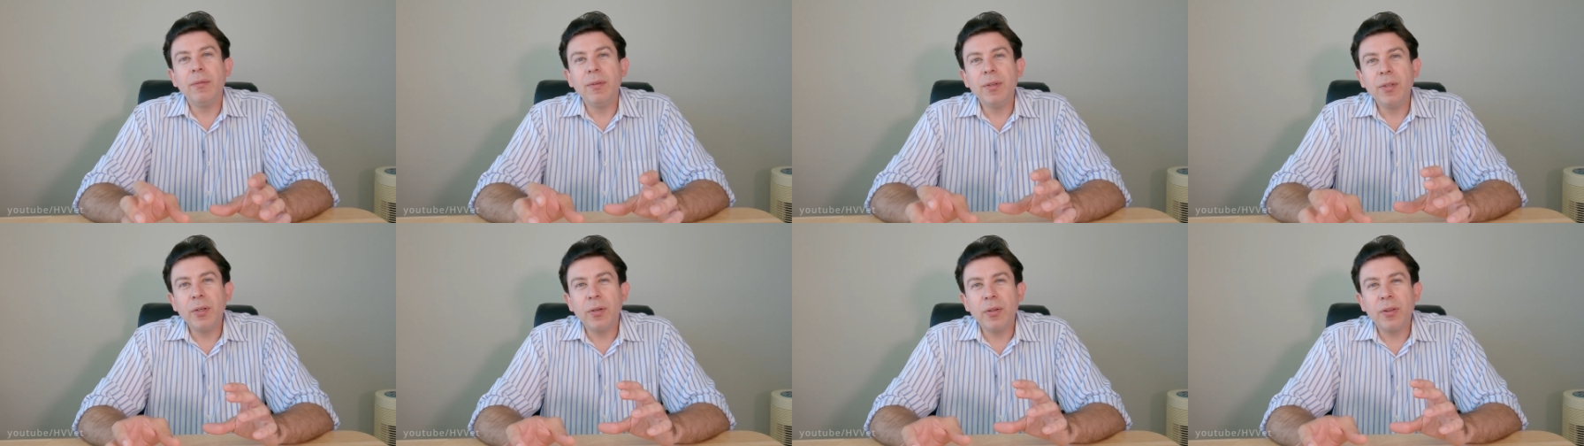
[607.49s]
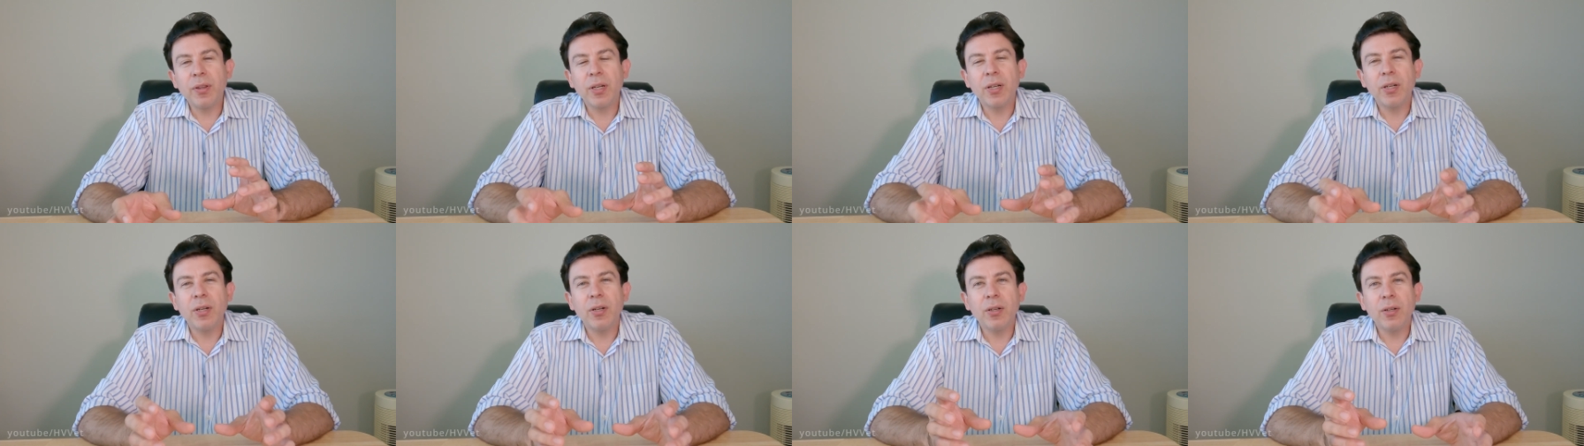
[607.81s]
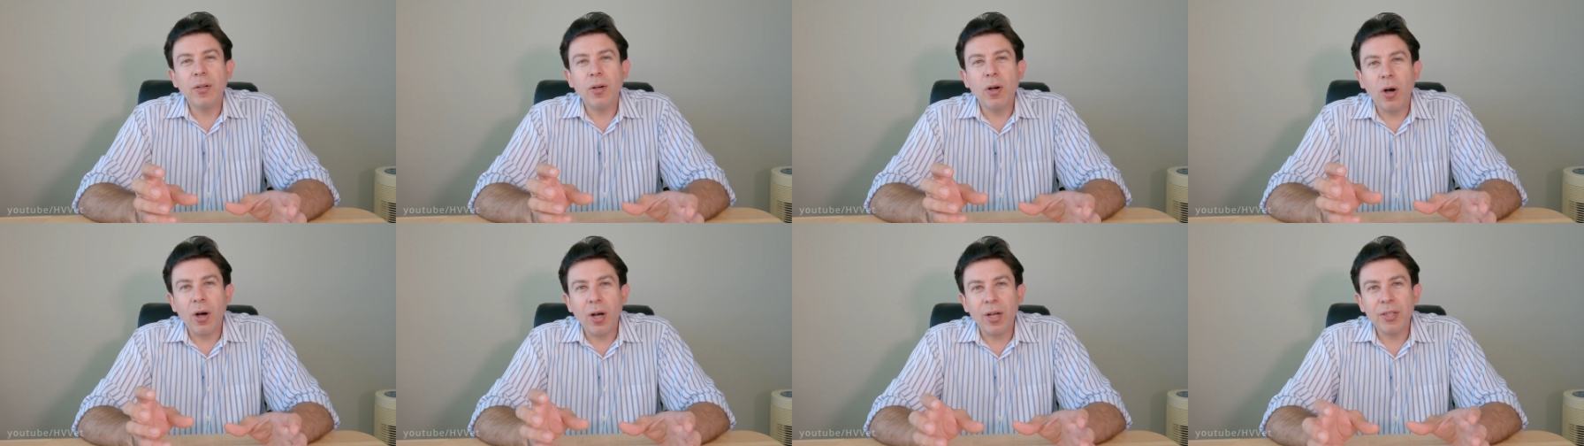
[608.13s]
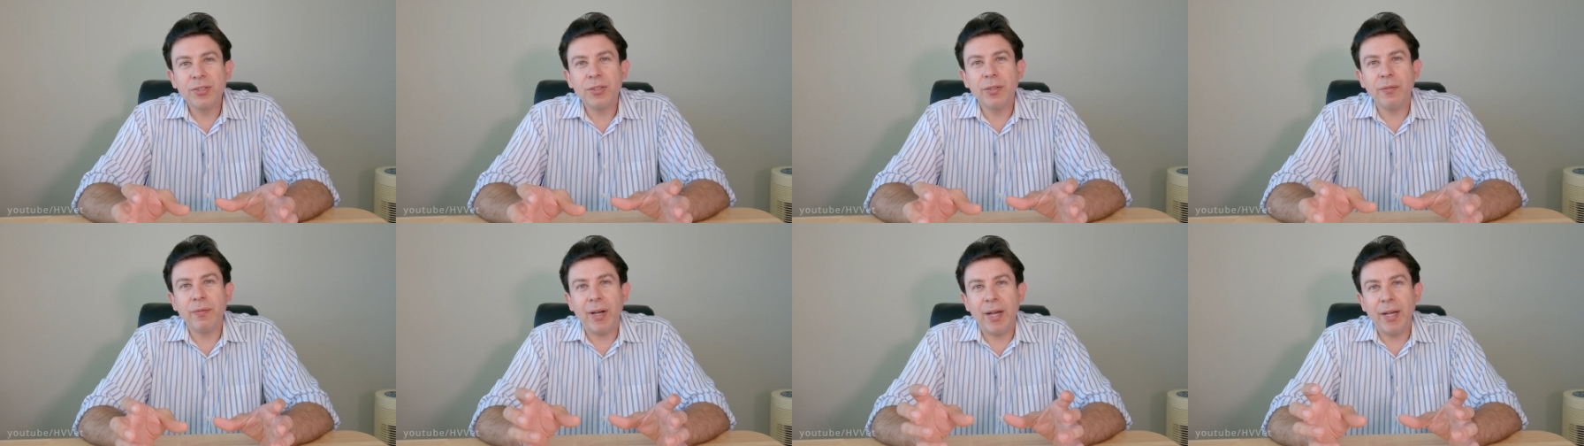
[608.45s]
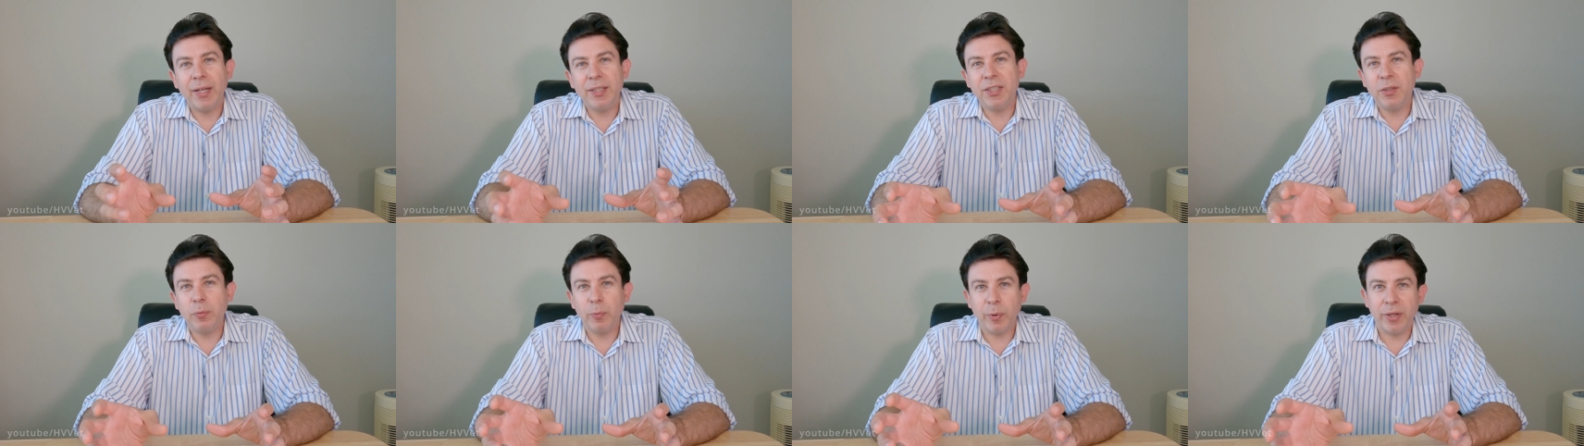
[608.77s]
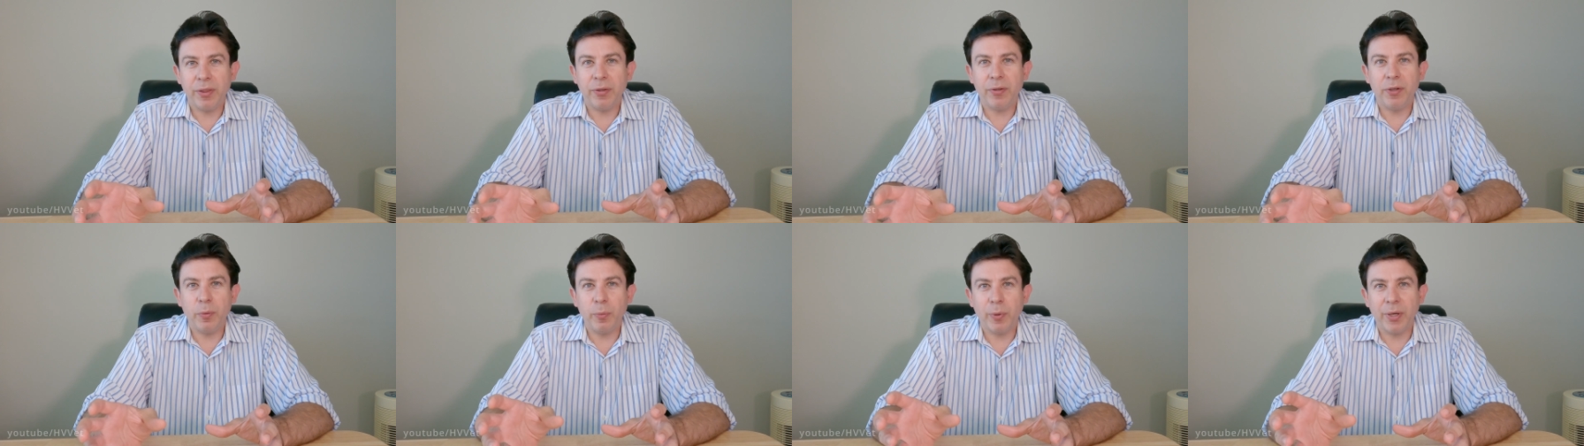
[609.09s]
you know, the cost of iodine
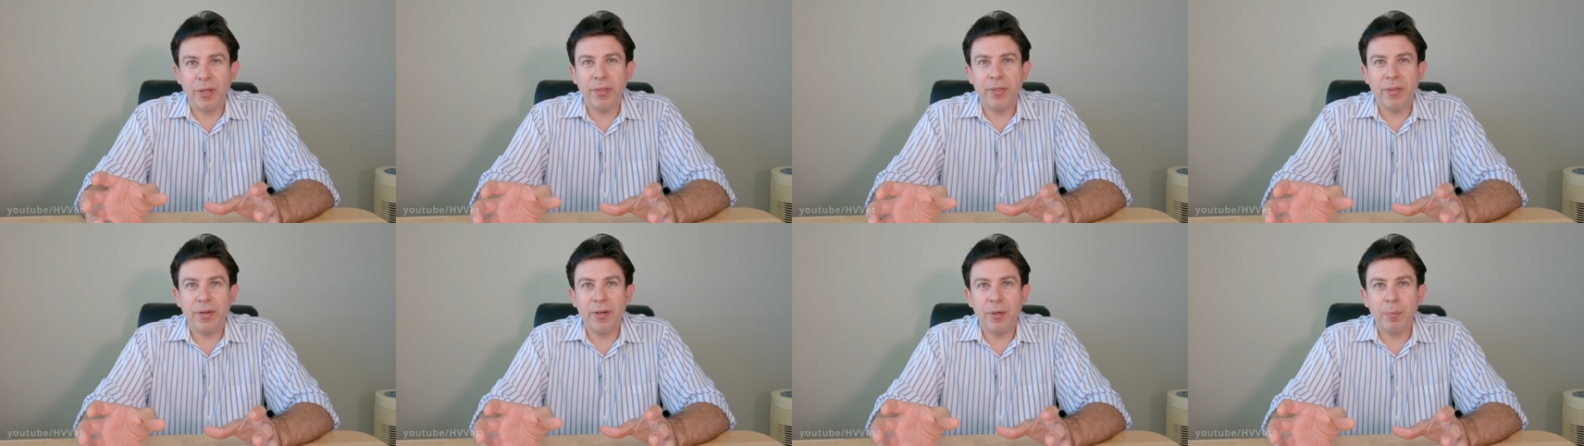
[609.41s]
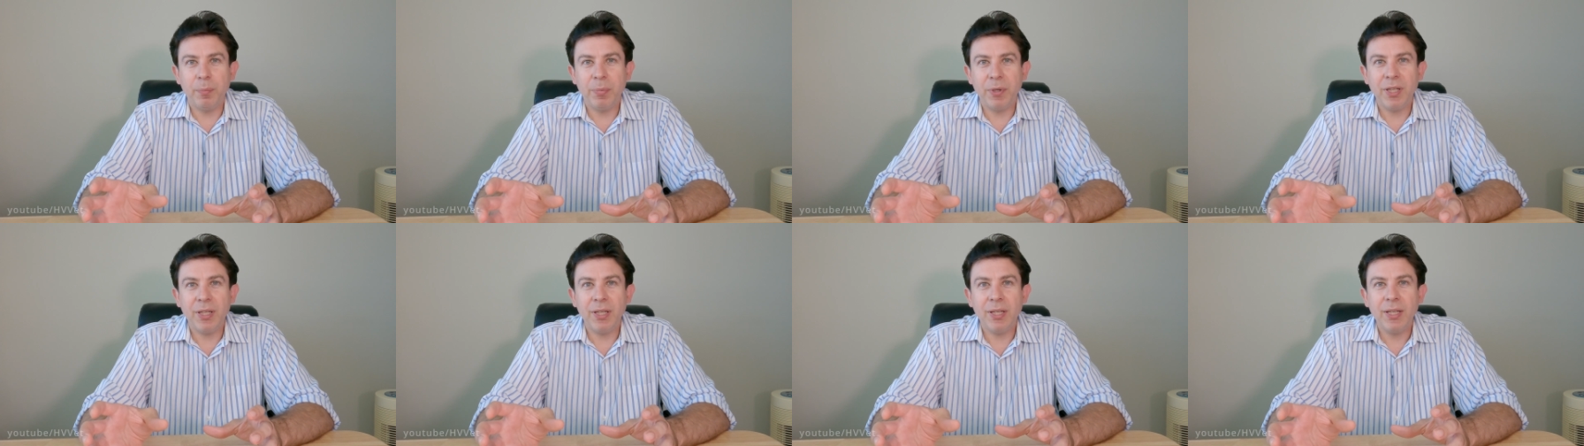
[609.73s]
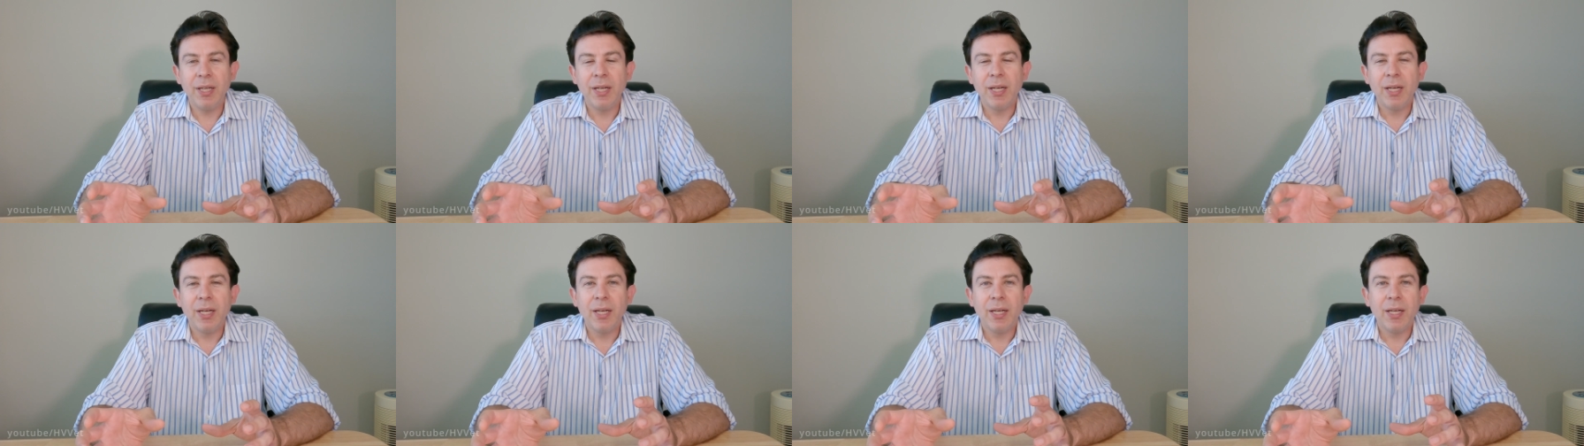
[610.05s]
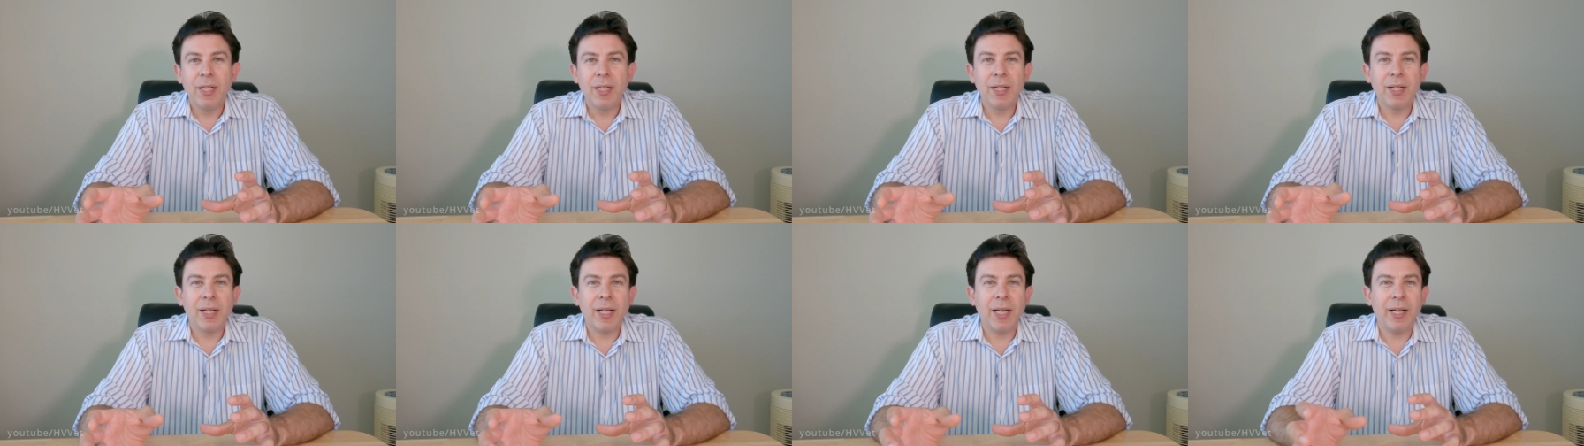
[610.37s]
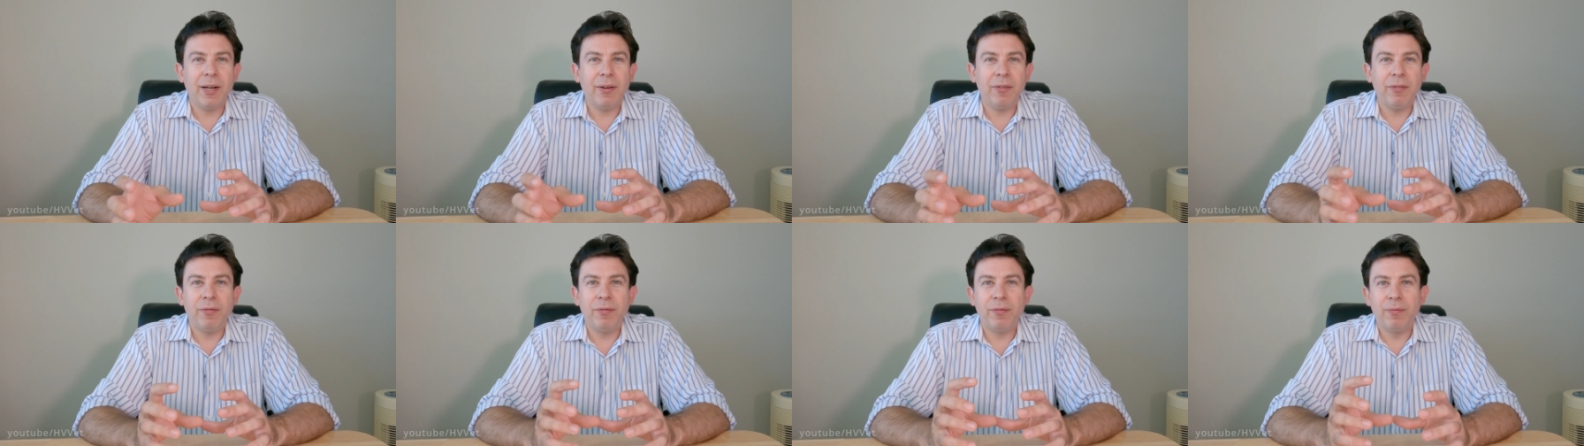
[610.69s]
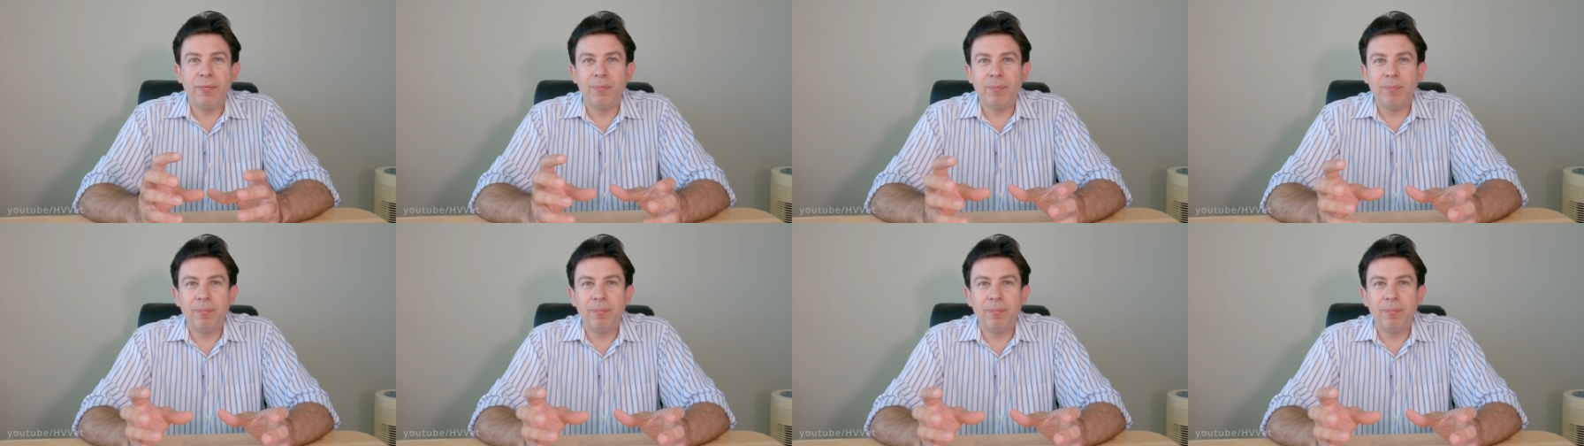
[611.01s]
one thirty-one therapy kind of,